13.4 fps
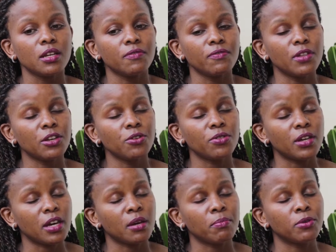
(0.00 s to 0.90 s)
if the
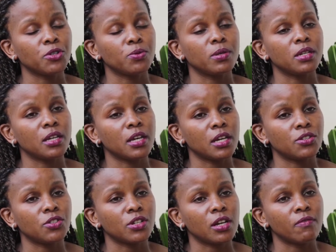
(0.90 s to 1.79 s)
youth are able to
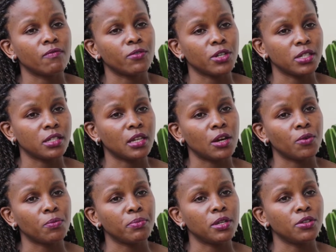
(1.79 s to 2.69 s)
engage and voice their
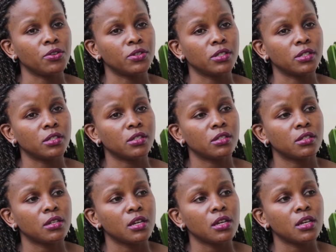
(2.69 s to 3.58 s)

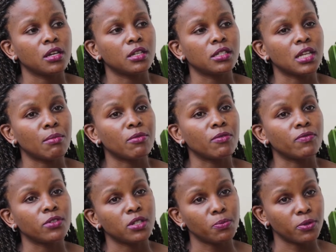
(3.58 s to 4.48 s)
opinions in some
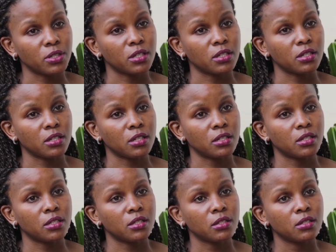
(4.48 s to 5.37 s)
of these
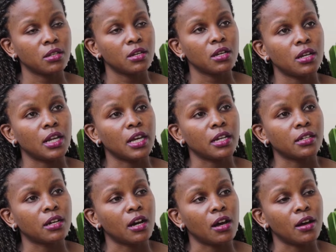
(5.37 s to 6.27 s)
processes,
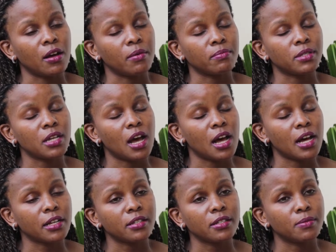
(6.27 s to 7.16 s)
like
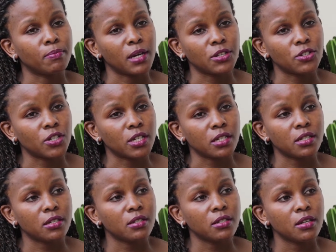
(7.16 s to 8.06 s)
tax,
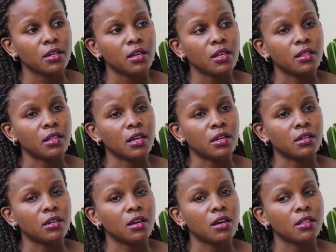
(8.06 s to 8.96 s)
budgets,
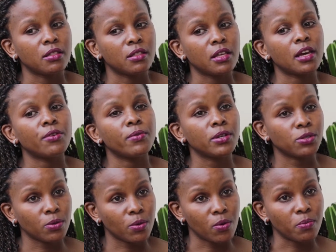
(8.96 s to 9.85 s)
then there
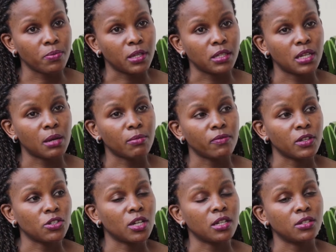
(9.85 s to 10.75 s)
is hope that some of
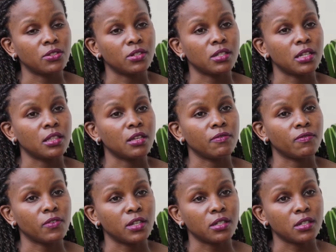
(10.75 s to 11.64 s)
the challenges that they
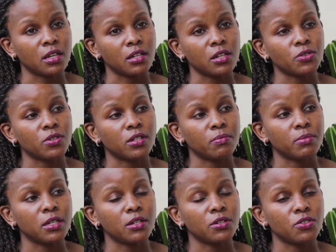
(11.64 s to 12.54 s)
face can actually be